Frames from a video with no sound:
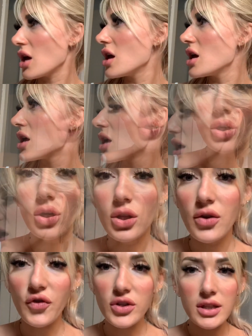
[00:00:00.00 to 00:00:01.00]

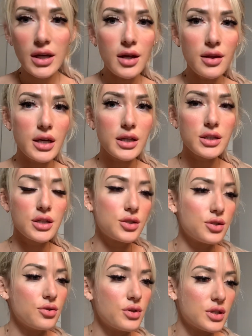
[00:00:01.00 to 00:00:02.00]
The first thing I like to
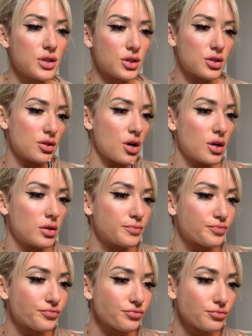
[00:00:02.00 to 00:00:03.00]
do is start
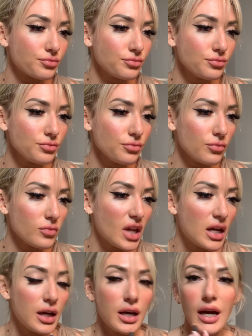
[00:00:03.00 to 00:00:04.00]

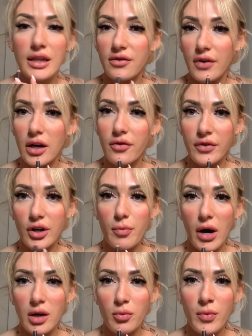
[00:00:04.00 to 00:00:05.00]
at the very
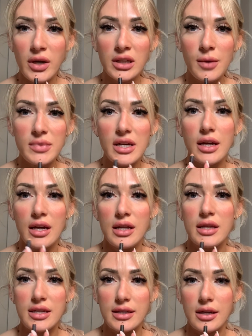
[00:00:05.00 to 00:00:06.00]
bottom of my lips in
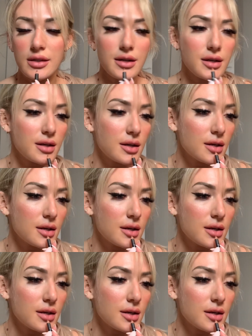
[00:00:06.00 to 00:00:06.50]
the center.